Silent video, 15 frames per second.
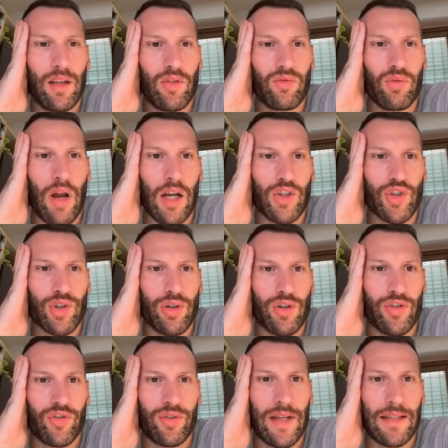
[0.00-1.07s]

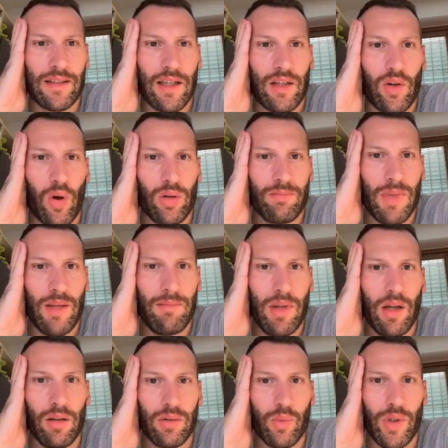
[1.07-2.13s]
structures that cannot be
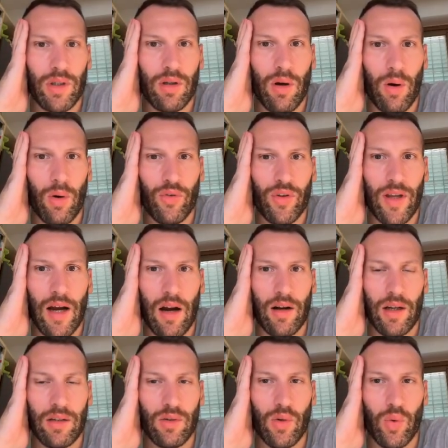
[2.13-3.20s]
built with
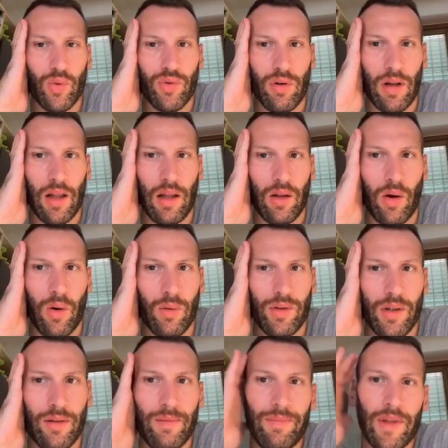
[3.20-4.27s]
conscar and coder
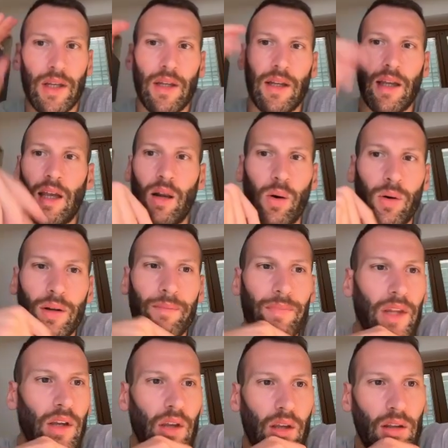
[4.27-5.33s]
alone.
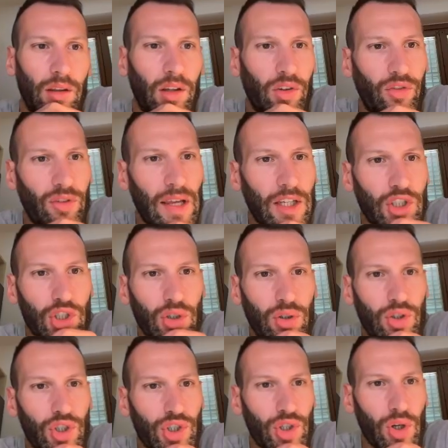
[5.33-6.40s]
This
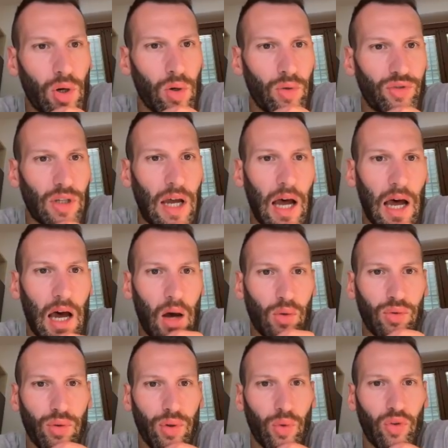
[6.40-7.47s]
section shows how
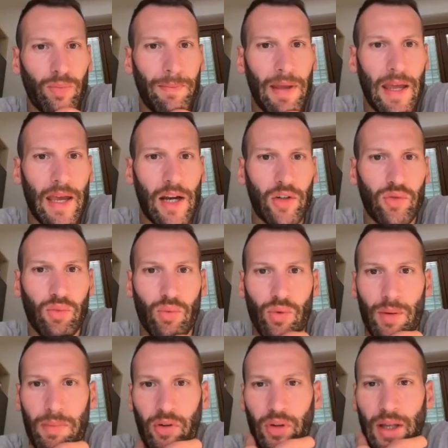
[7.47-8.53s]
to use pairs to
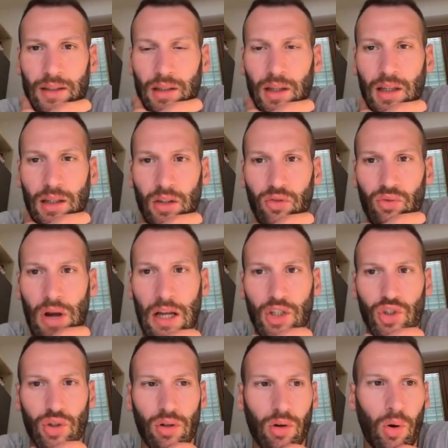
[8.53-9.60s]
represent a data
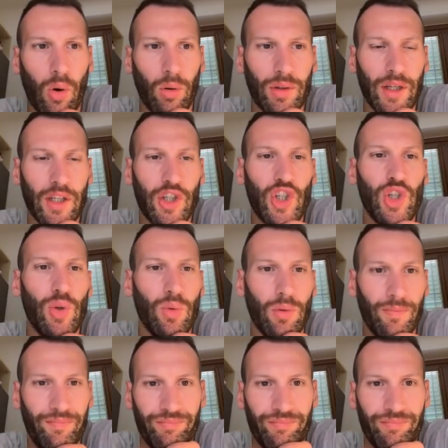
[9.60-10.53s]
structure called a queue.